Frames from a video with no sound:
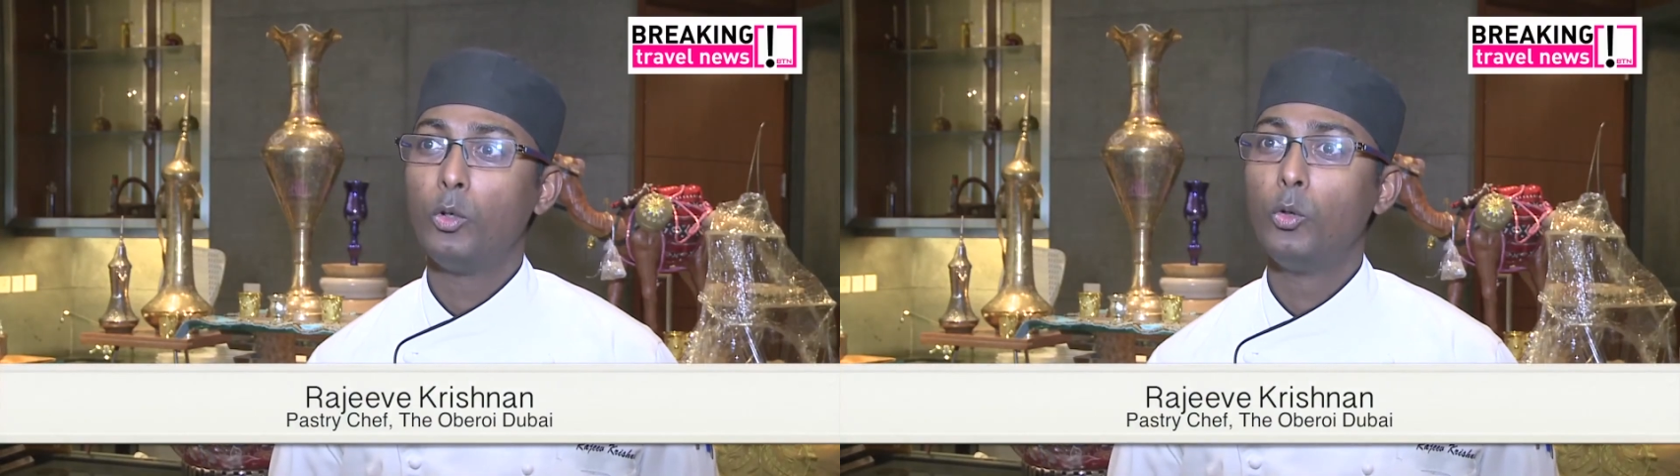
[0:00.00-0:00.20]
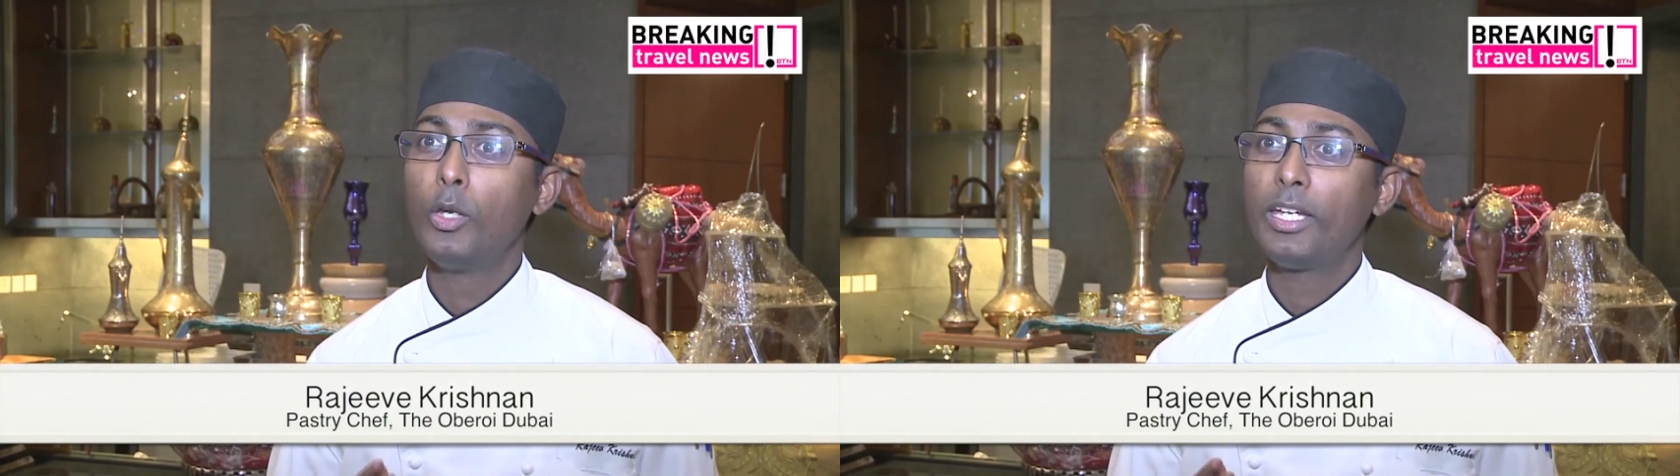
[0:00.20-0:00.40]

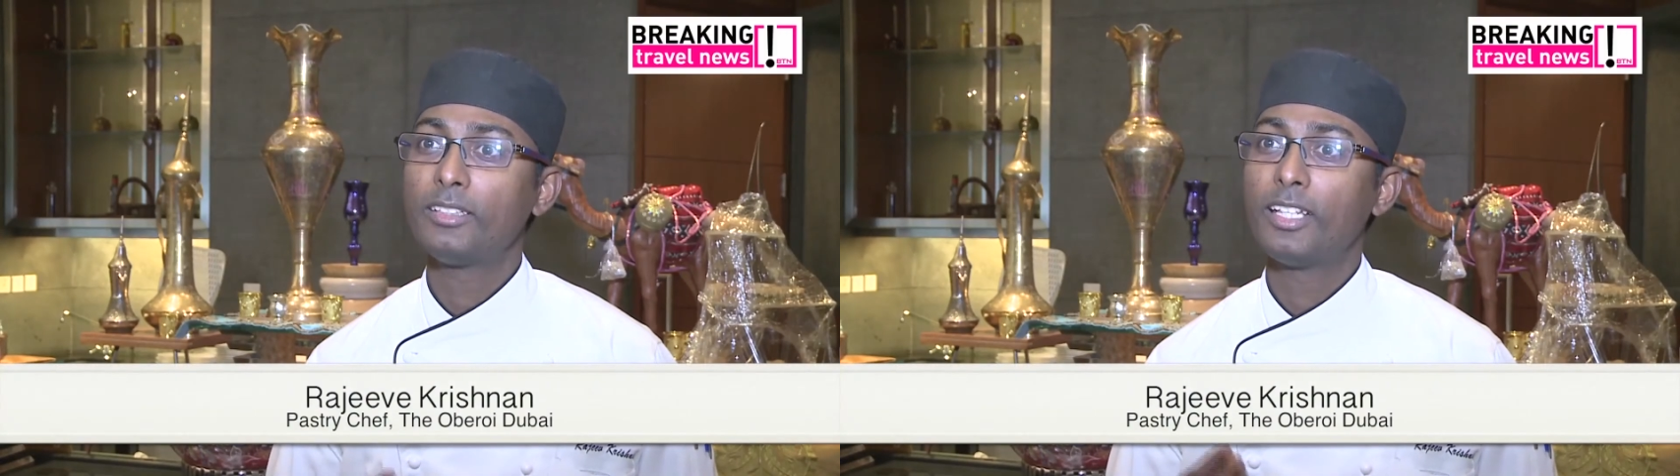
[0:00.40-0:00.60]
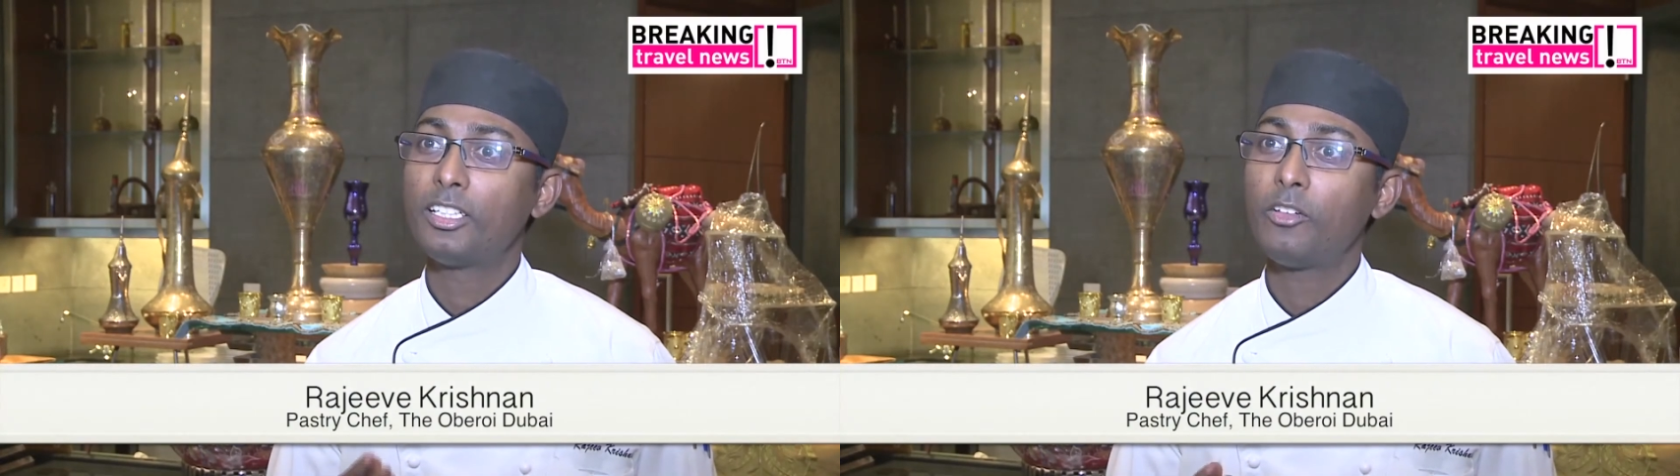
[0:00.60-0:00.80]
doing in
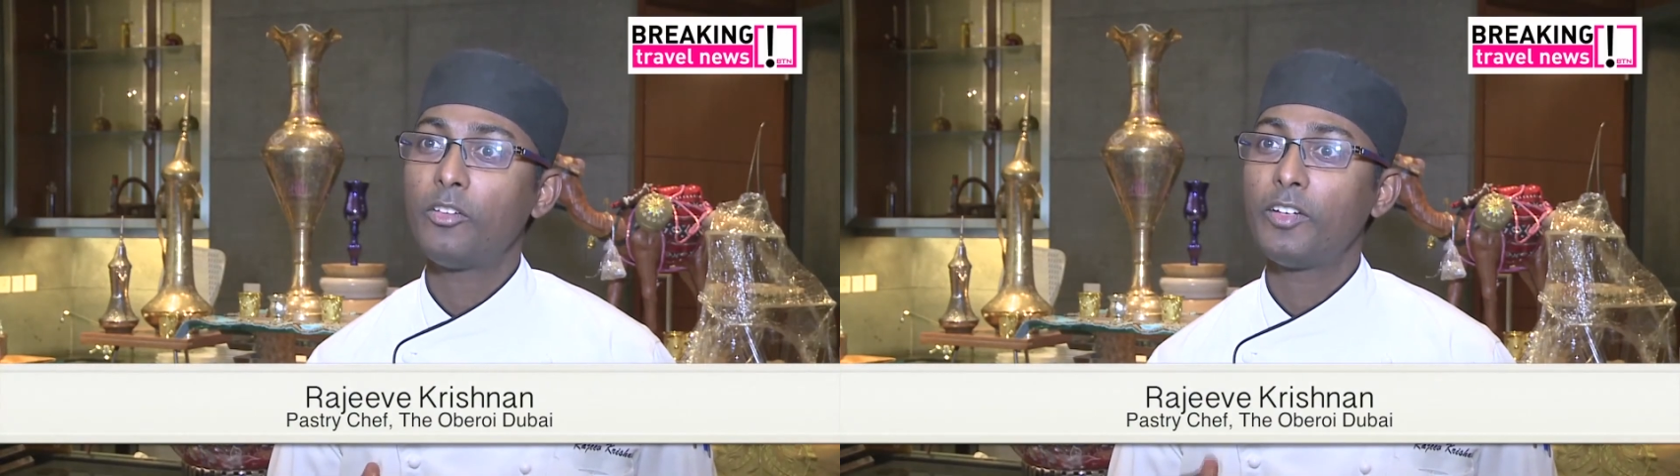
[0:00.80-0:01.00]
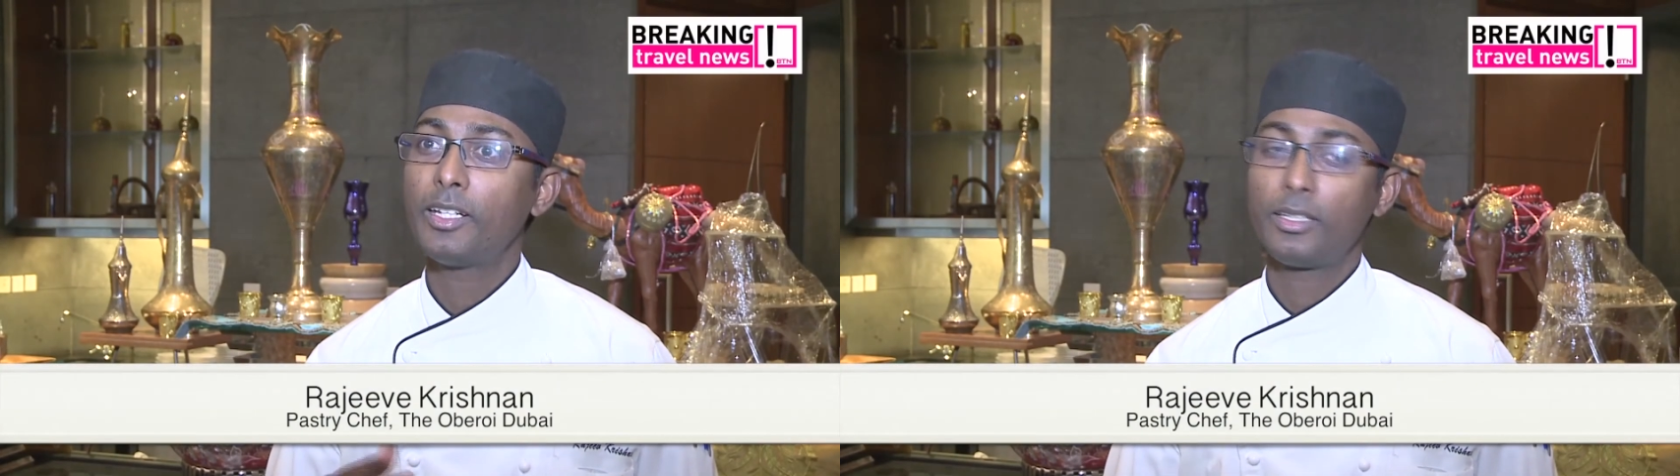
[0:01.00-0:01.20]
such a way
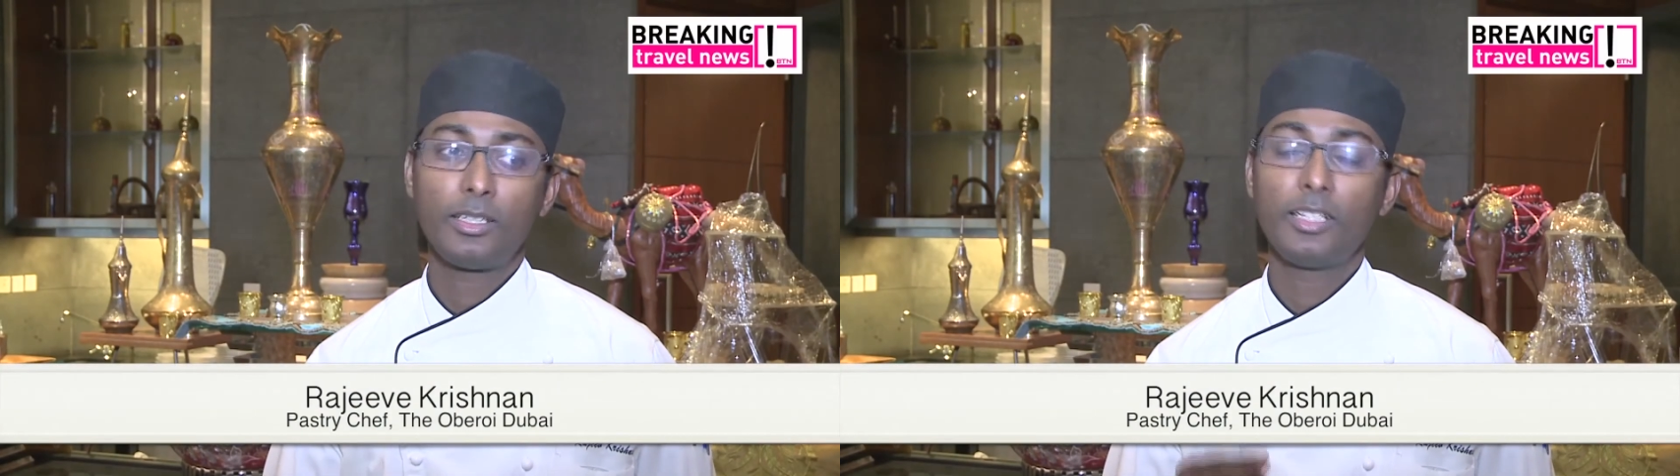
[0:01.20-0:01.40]
where